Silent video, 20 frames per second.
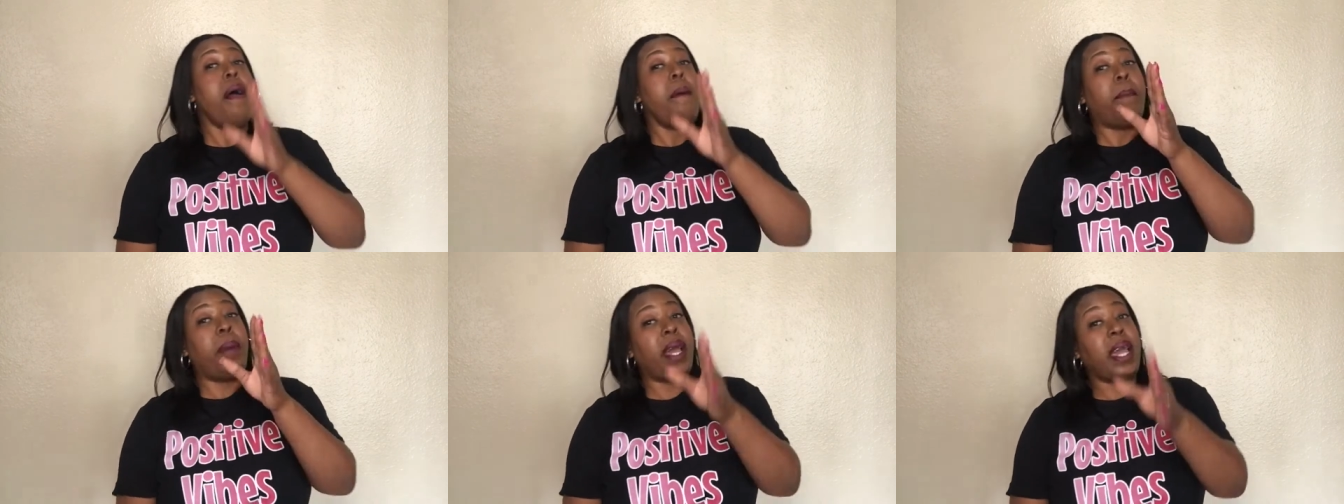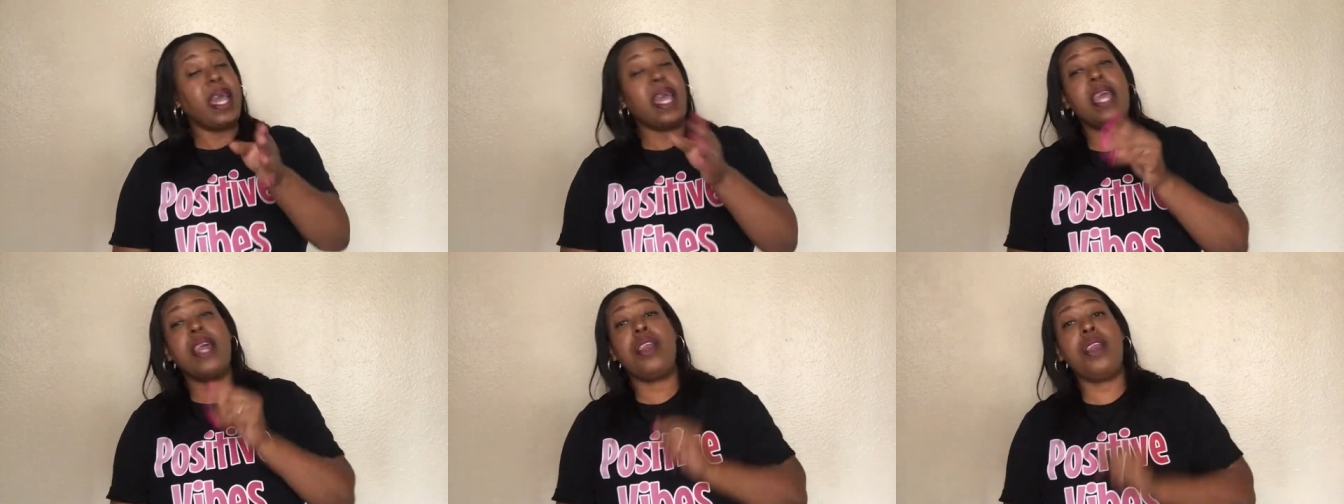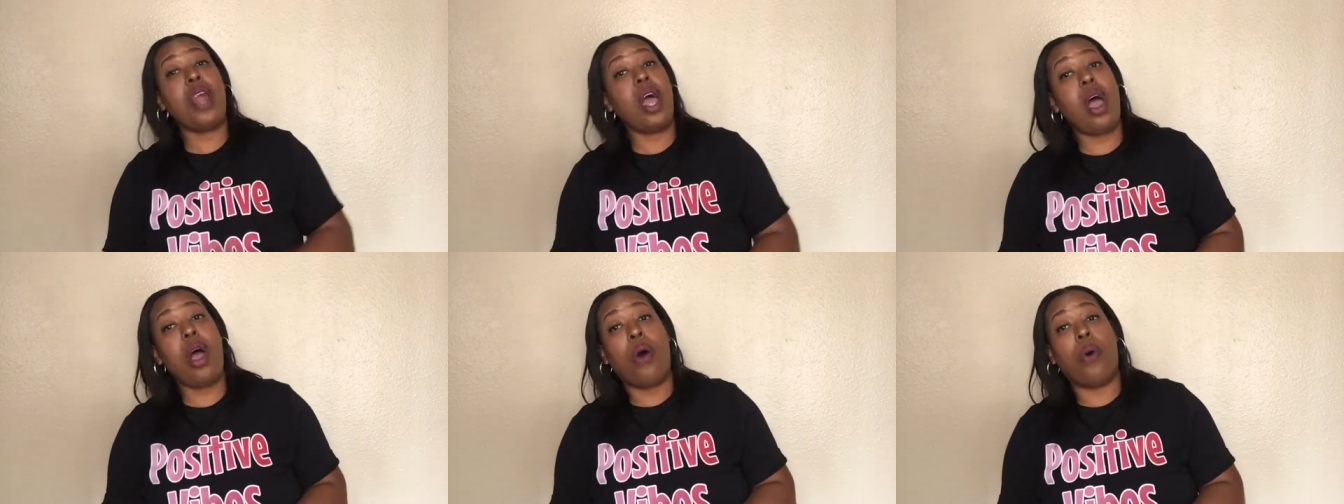But he
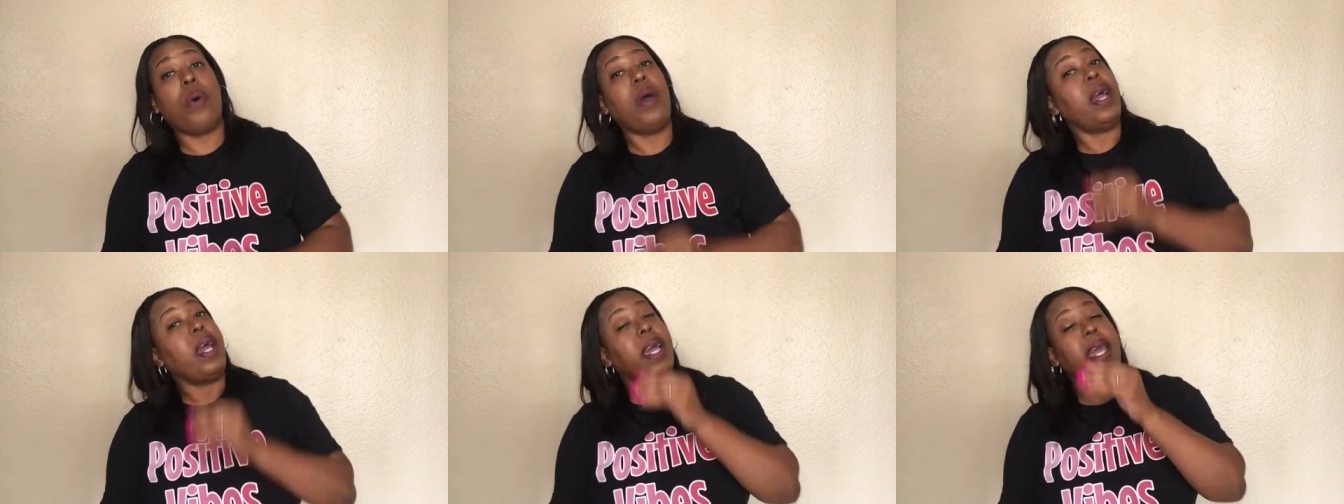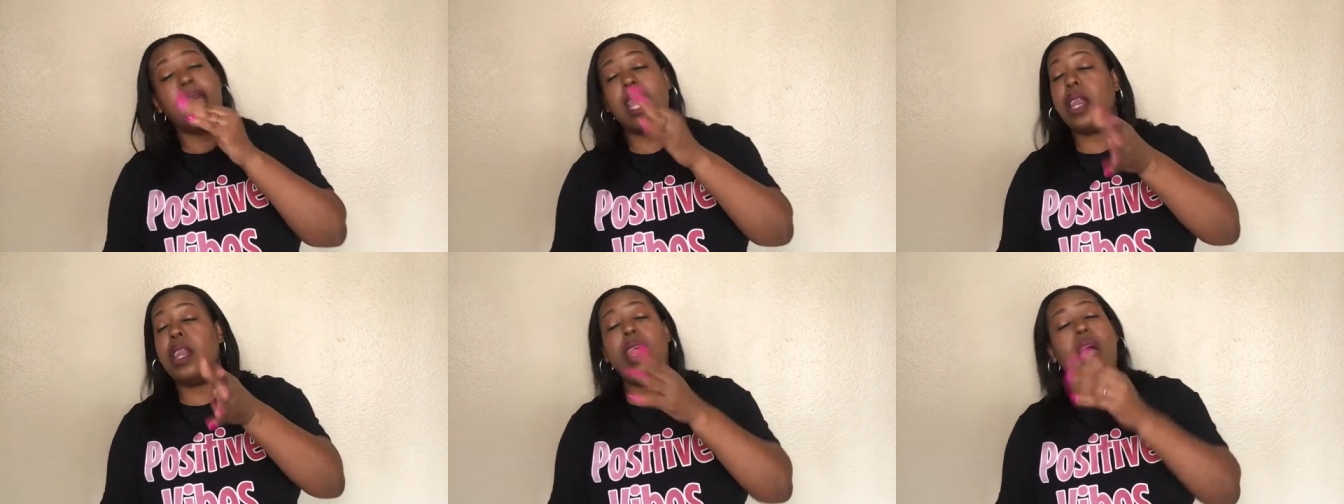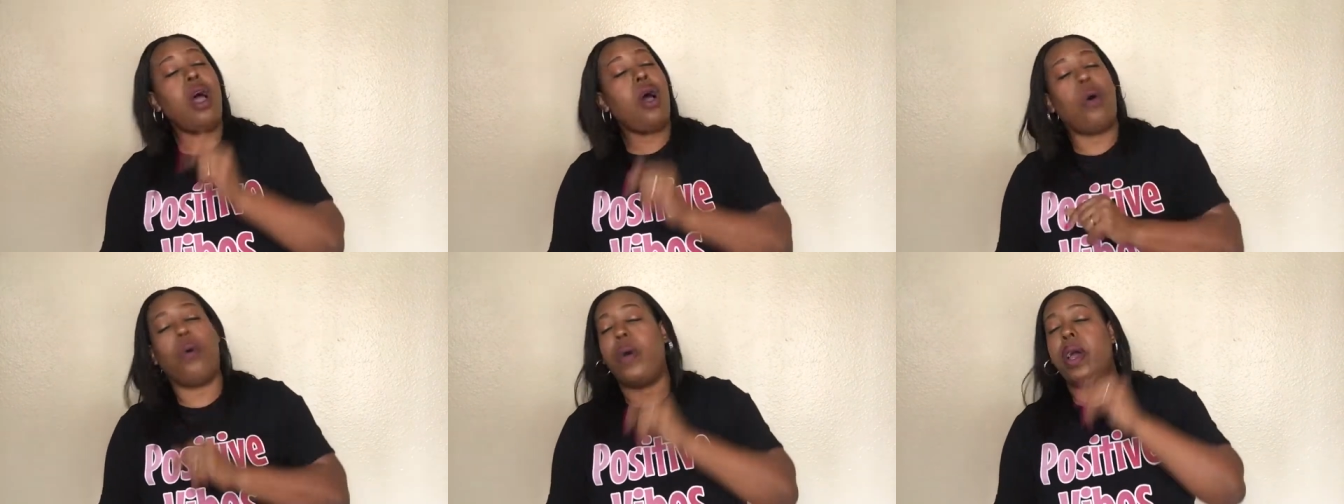know, he
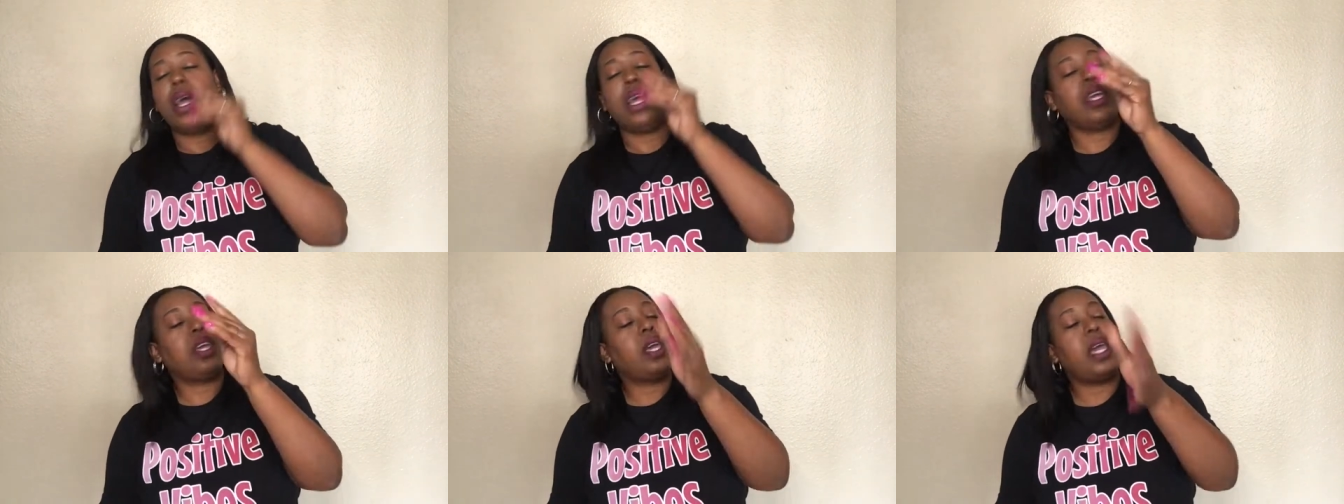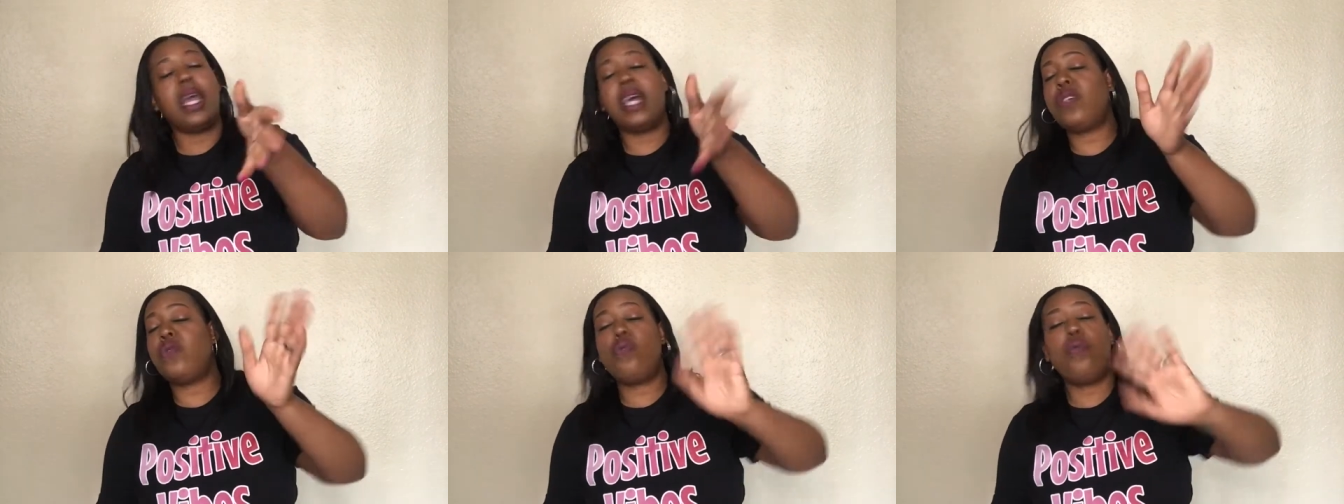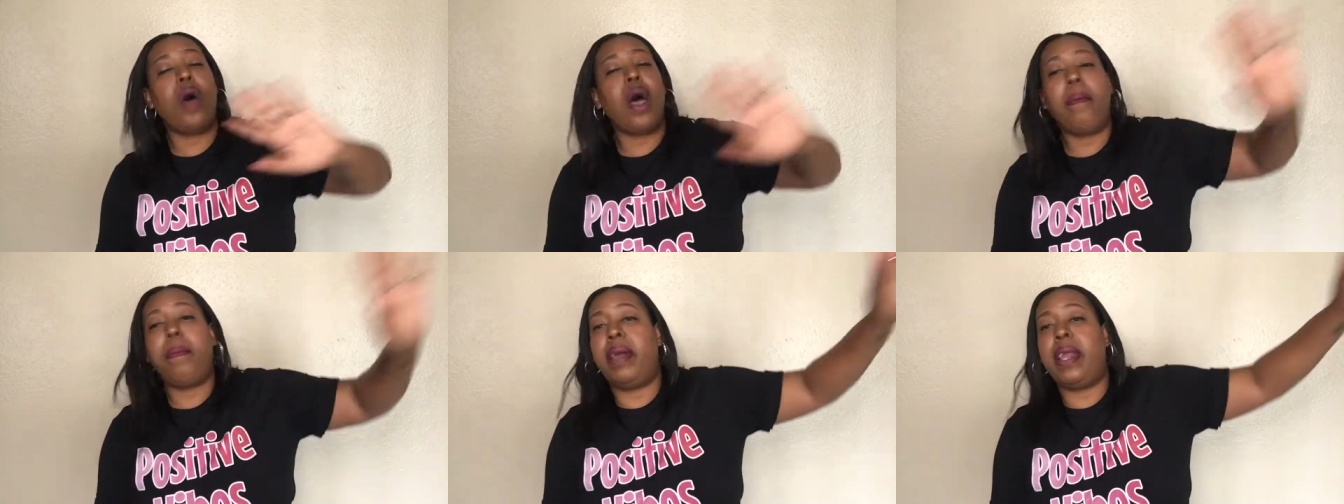know his
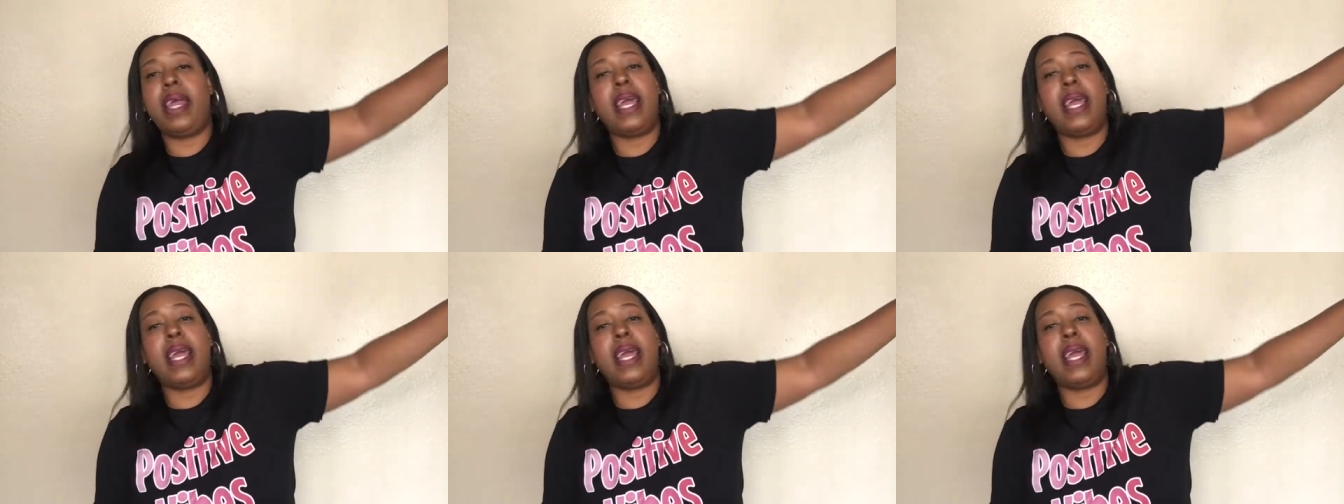woman,